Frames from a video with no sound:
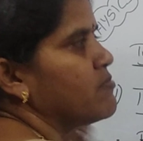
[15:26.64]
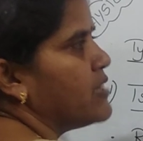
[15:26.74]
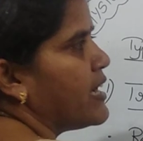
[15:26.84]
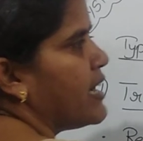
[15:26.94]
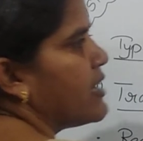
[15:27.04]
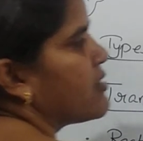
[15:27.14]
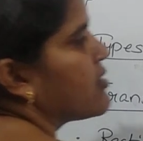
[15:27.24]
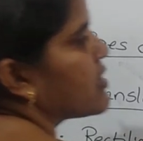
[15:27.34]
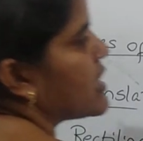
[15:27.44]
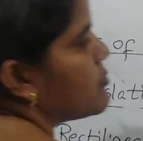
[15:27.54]

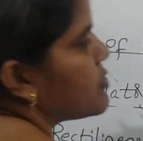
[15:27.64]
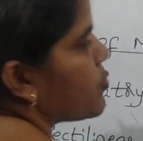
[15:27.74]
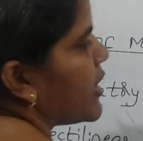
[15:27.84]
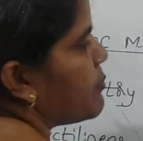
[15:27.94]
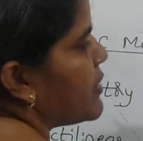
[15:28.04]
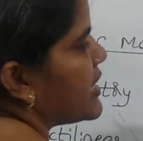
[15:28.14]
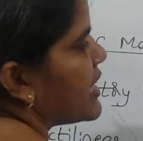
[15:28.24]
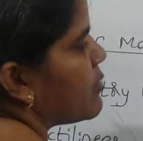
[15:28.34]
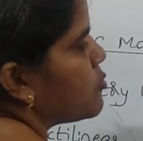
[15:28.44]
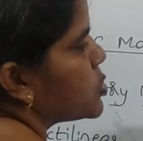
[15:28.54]
Then comes
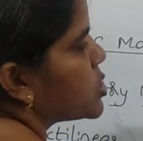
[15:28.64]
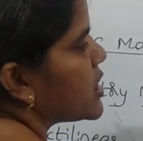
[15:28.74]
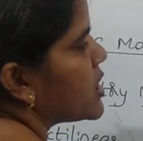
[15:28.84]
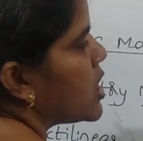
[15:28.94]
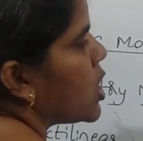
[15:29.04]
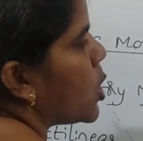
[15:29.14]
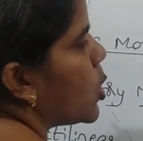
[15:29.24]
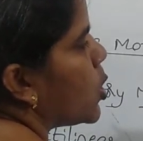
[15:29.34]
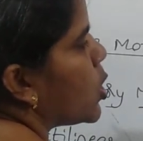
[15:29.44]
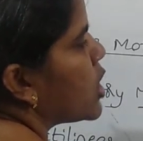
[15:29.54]
vibratory motion.
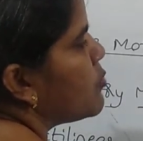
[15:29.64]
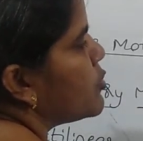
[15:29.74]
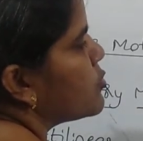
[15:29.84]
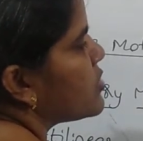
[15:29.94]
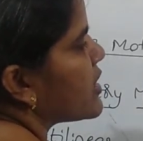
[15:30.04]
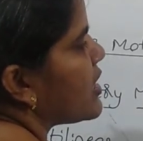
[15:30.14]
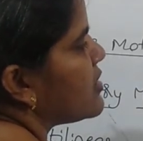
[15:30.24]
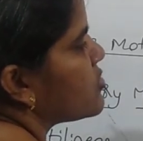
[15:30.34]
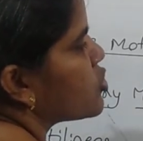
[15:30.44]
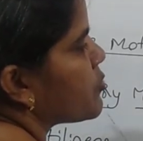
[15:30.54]
All musical
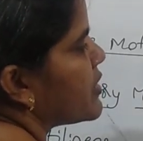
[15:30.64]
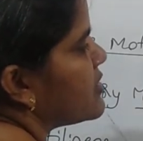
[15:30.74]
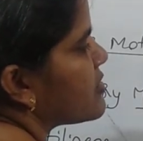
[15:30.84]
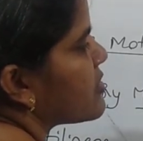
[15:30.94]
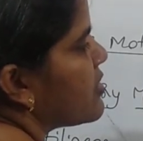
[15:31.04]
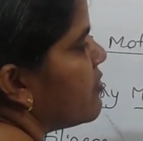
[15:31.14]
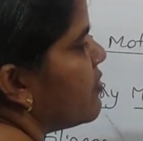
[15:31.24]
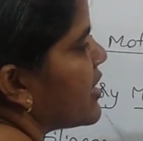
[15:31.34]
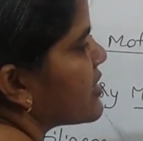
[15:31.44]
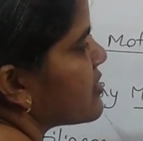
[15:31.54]
instruments
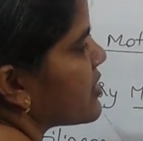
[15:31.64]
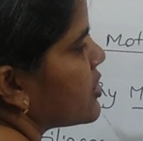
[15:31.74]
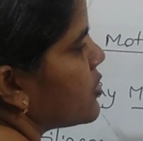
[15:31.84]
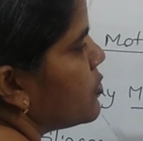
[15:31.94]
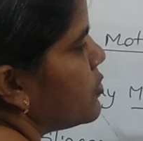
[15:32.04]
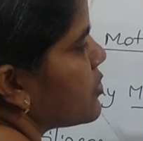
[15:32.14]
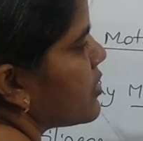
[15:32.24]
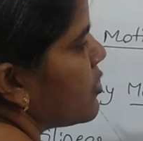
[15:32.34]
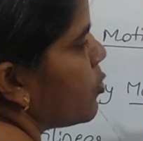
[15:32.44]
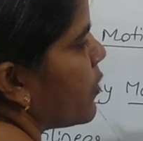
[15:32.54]
will
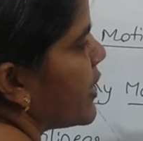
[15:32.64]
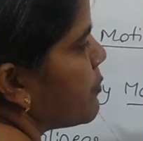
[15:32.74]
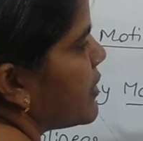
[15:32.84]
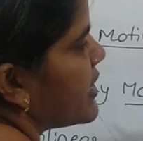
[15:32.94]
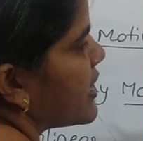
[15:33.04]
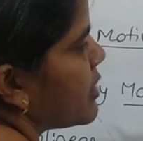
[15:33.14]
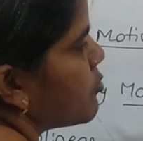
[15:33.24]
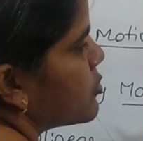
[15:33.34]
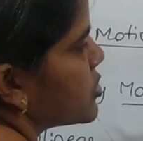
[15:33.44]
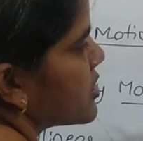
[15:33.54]
execute vibratory
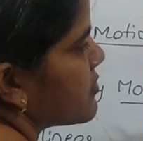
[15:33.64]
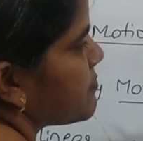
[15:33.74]
motion.